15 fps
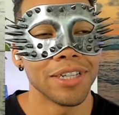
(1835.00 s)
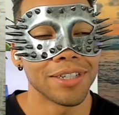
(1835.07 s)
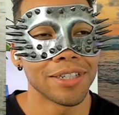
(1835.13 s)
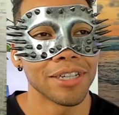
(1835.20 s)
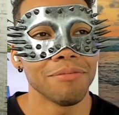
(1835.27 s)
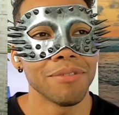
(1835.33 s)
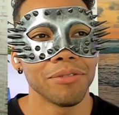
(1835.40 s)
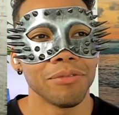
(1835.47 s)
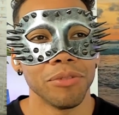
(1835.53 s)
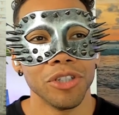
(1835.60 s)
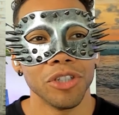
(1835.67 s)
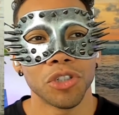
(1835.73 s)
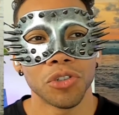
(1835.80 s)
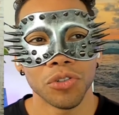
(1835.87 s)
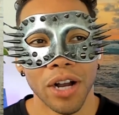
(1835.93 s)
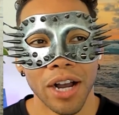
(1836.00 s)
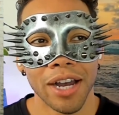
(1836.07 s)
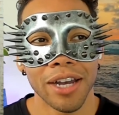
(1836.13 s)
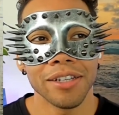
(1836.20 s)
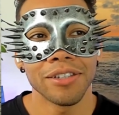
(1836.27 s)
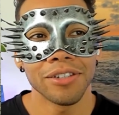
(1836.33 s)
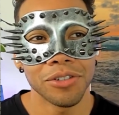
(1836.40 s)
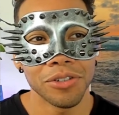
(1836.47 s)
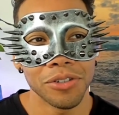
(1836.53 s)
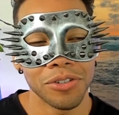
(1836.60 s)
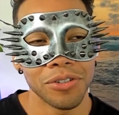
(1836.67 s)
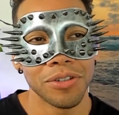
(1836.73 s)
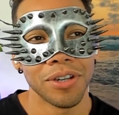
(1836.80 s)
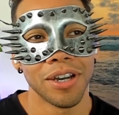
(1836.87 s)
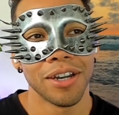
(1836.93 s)
someone would try
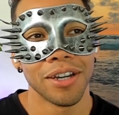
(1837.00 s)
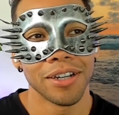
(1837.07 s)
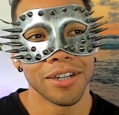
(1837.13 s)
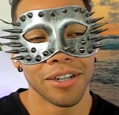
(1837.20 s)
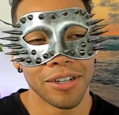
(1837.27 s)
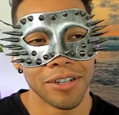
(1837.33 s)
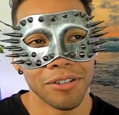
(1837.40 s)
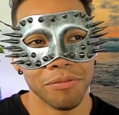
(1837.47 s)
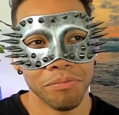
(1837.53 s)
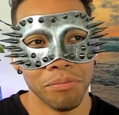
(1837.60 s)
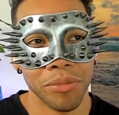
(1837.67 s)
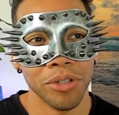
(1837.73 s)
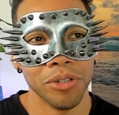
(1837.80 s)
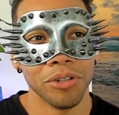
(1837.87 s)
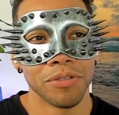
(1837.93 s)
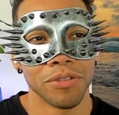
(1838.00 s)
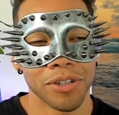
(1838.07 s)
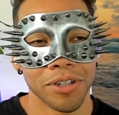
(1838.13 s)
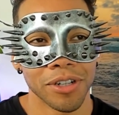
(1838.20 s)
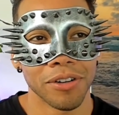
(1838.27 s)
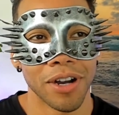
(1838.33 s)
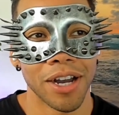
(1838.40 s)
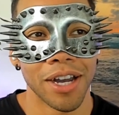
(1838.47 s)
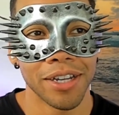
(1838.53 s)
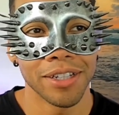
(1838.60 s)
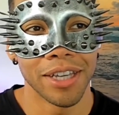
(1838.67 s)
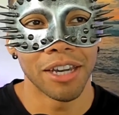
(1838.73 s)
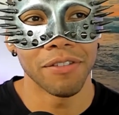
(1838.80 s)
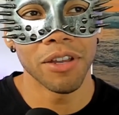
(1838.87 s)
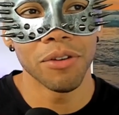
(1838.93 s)
to maneuver or grind, like if